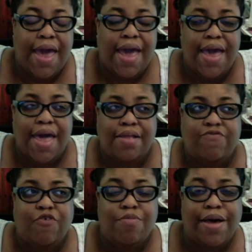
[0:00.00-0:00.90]
And
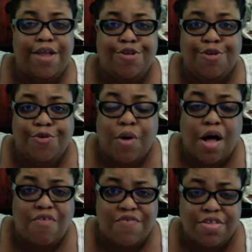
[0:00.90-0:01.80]
for my new
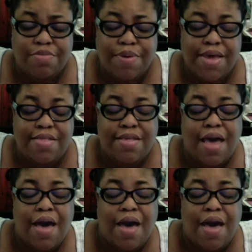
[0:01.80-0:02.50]
office space,